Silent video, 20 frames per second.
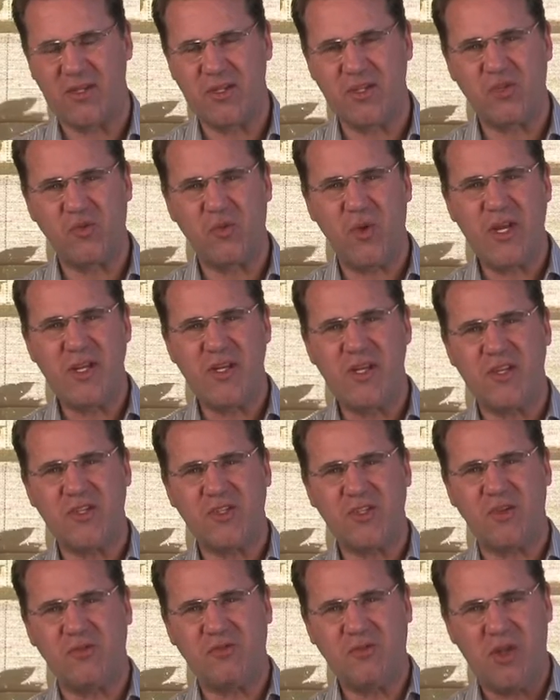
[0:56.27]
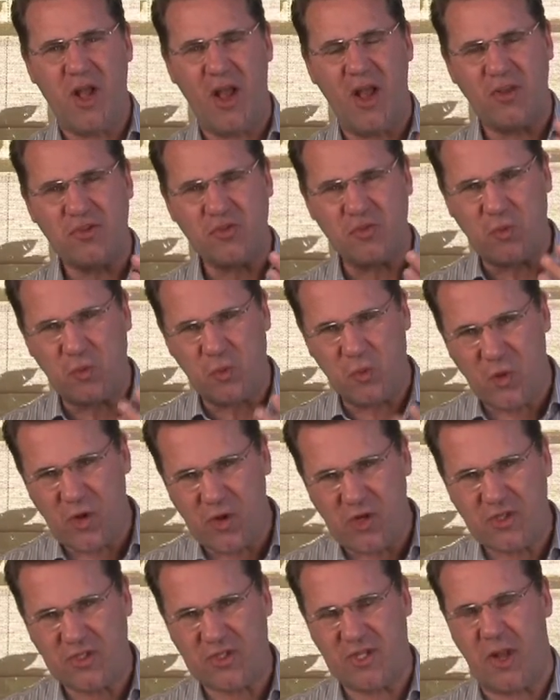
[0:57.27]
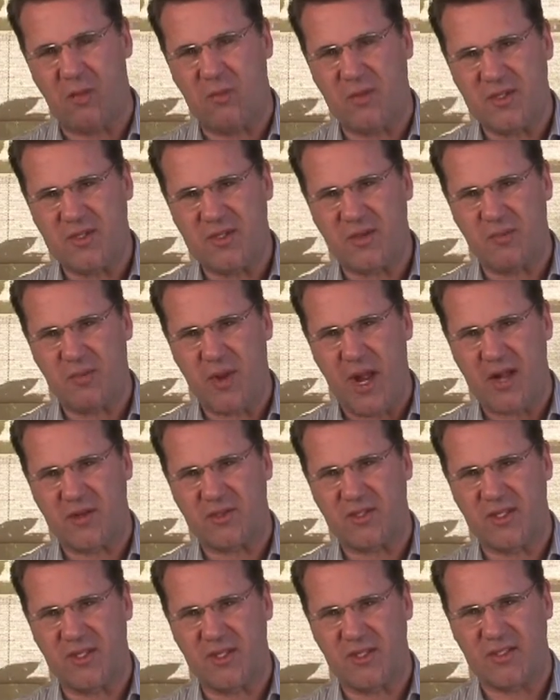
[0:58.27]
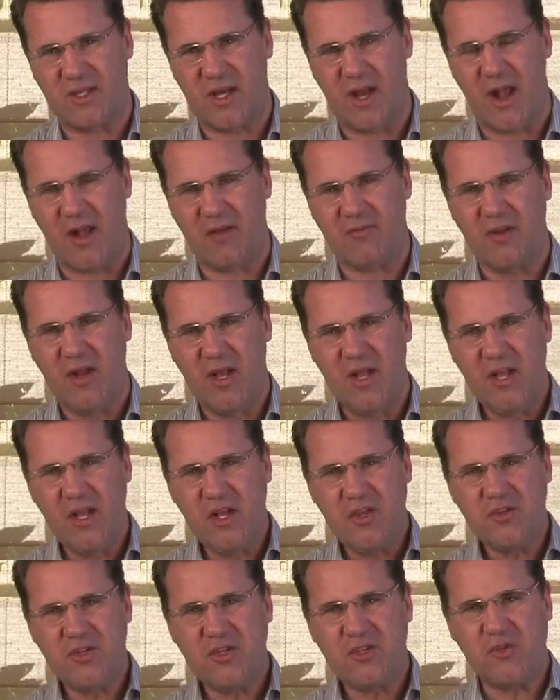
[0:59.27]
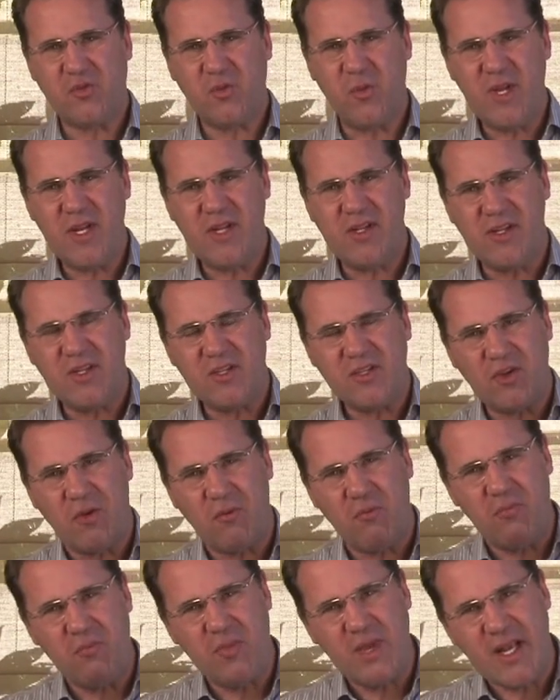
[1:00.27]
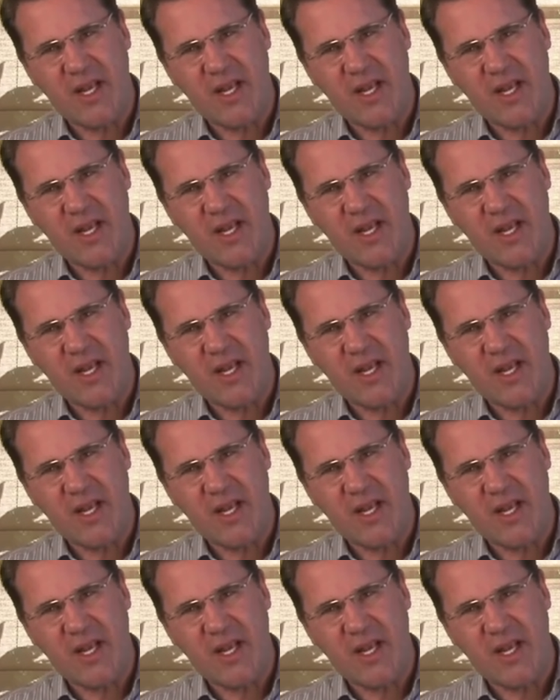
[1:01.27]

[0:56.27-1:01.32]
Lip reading: The sweetness of God's word coming to pass in his life. The sweetness of